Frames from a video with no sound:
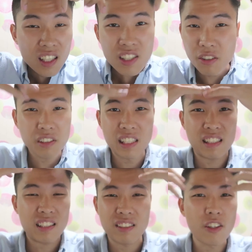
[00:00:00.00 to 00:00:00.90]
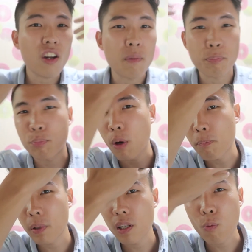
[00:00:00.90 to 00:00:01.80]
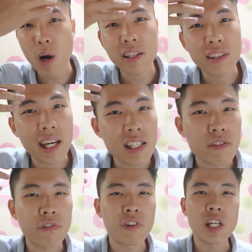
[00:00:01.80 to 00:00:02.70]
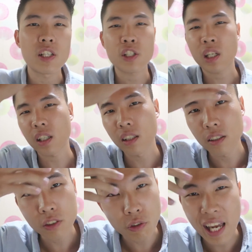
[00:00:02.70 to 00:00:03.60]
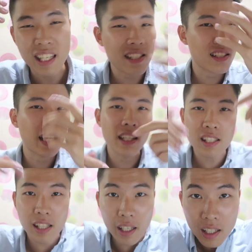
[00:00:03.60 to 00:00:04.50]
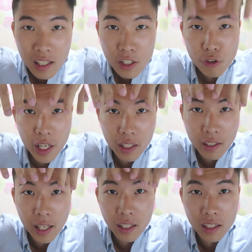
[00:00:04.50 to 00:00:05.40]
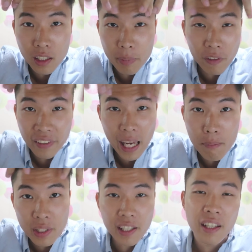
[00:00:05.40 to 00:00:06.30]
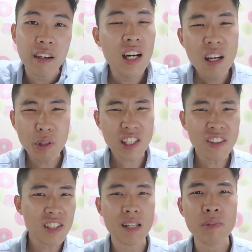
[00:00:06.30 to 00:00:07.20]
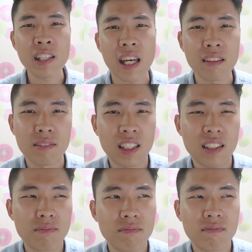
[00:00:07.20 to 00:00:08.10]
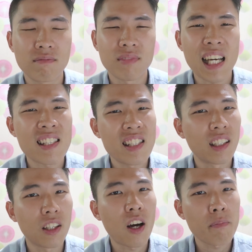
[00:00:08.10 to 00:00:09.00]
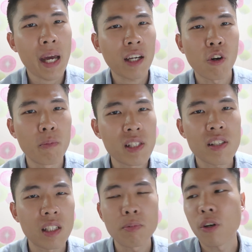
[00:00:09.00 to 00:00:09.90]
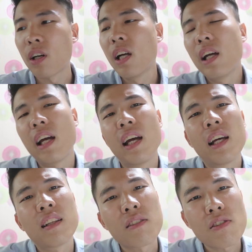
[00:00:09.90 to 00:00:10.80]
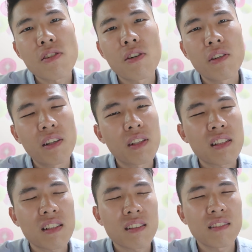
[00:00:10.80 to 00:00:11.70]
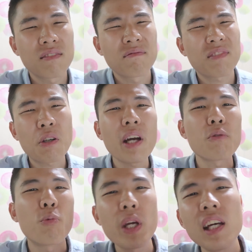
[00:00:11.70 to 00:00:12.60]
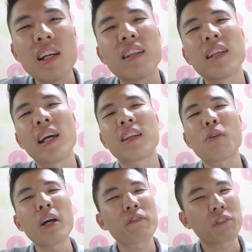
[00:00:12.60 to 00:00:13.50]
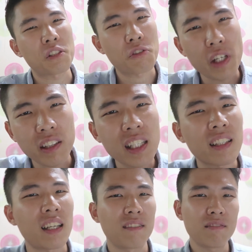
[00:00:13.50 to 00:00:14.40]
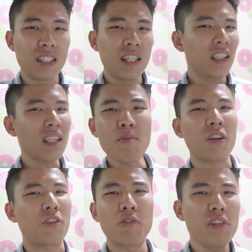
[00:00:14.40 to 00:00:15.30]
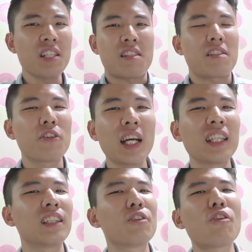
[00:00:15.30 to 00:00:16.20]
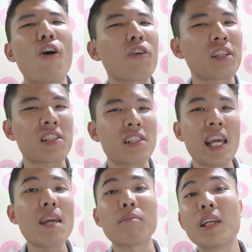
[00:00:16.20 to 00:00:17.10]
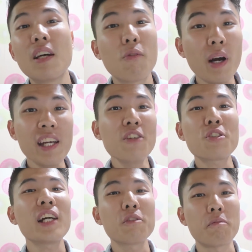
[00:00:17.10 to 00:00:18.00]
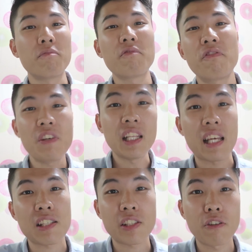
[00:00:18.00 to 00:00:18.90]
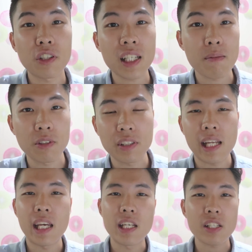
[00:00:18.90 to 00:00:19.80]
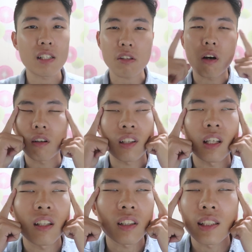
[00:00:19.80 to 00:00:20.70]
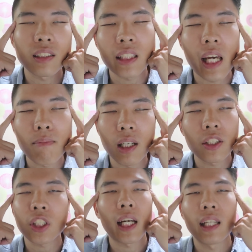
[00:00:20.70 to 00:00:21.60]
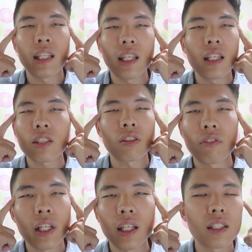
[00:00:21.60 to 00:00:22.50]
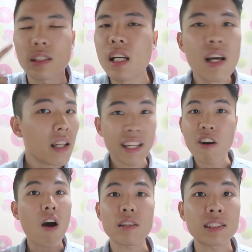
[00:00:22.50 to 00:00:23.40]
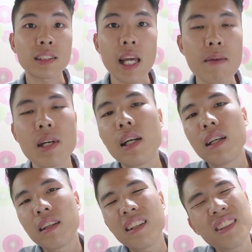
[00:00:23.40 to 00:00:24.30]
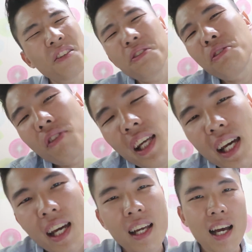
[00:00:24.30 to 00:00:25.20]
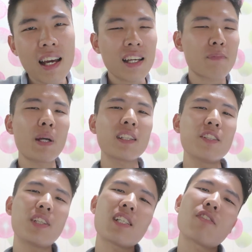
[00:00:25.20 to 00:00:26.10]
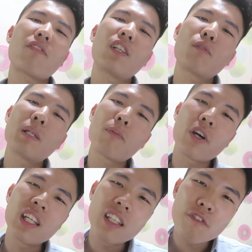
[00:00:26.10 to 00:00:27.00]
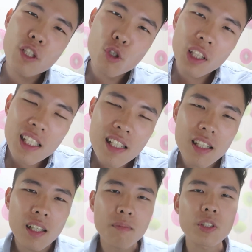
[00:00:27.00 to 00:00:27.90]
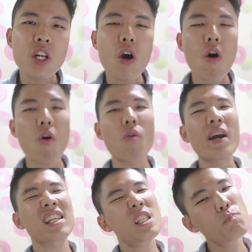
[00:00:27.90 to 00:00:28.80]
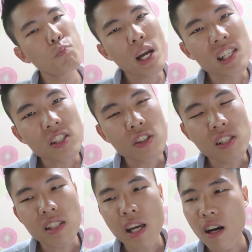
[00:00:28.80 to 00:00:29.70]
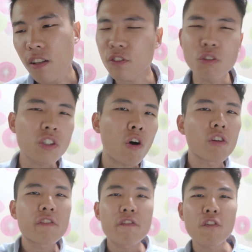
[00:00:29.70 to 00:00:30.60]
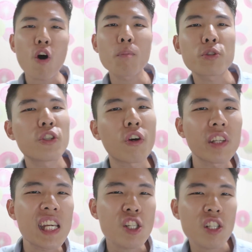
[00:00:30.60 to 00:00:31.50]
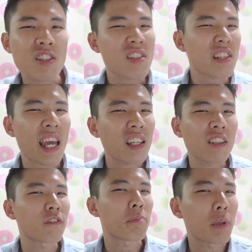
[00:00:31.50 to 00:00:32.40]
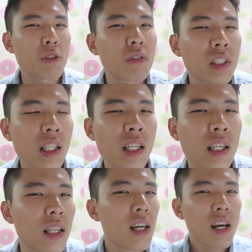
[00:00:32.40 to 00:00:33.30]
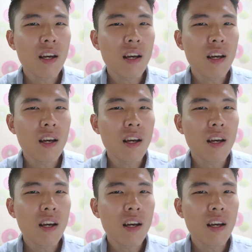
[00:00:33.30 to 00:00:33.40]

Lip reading: So it's not a proper one nice fringe curl to any side. It's like straight and a little bit of gap here and there, which is not something that I see a lot back home in Singapore. And so it was quite weird and quite frustrating that, come on, Koreans, you kind of look all the same. Why are you trying to feed that stereotype, you know, that Asians all kind of look the same, Chinese, Koreans, they're all the same. Don't do that. I expected you guys to have a little bit more individualism, you know, express yourself, don't conform to your nation's standard of beauty.